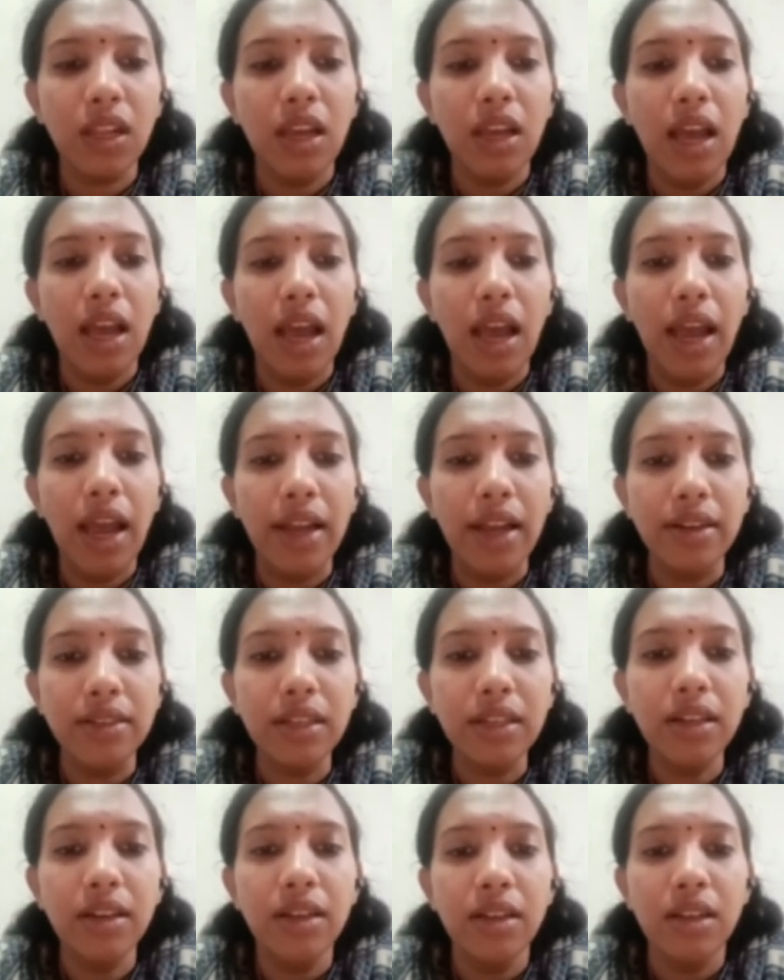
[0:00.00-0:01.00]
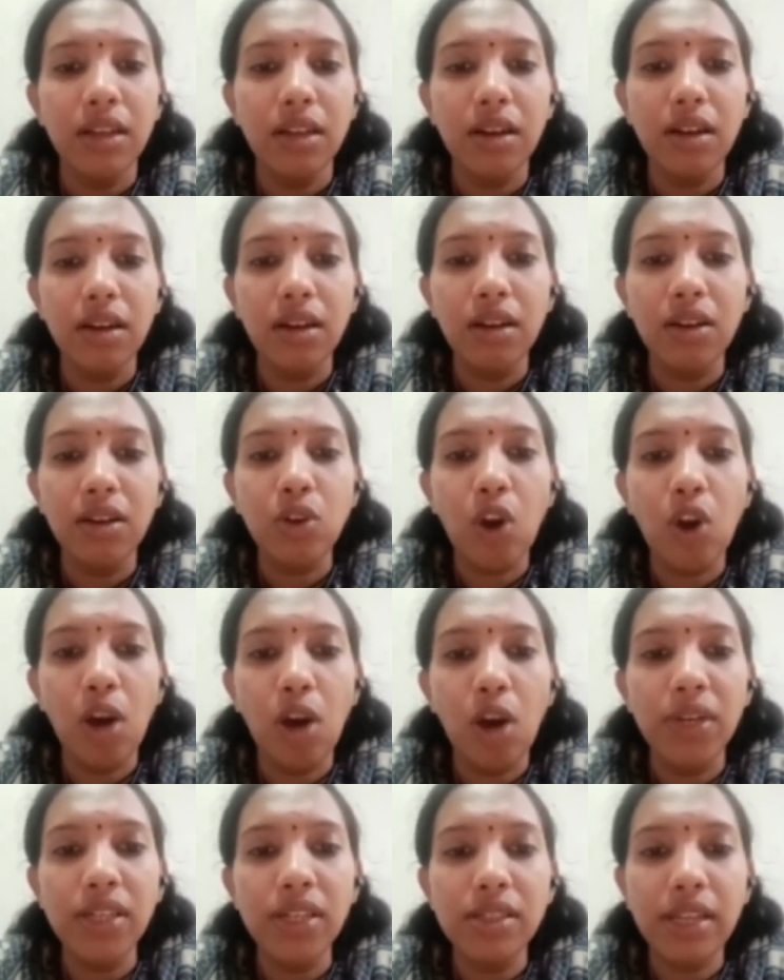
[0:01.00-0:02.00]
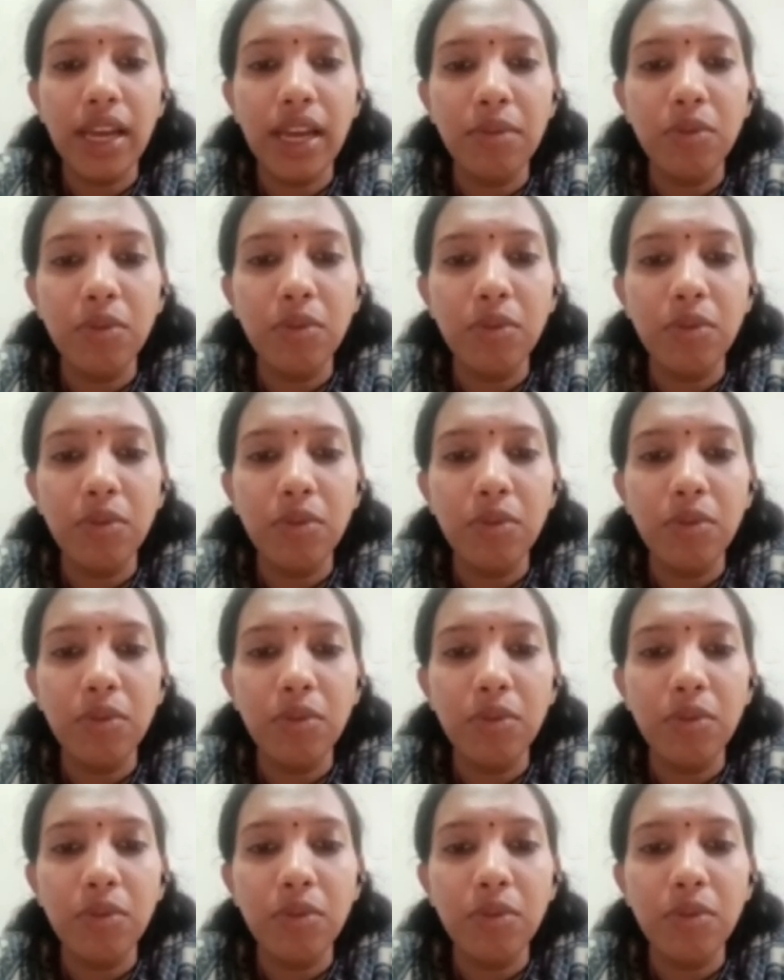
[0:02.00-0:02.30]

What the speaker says: And common time